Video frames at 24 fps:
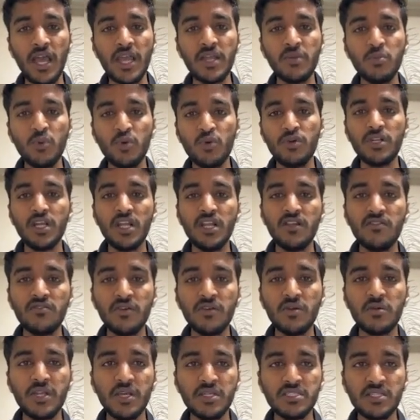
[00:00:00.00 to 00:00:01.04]
I moved
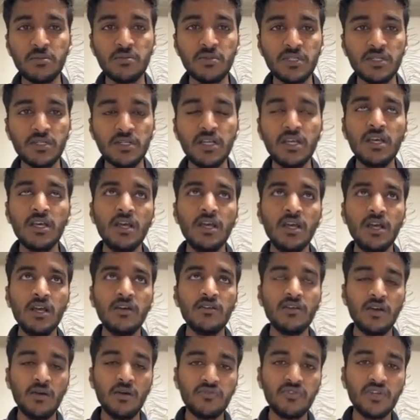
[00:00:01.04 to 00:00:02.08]
till December.
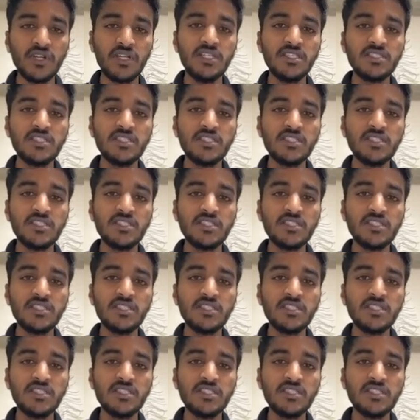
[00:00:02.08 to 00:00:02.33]
After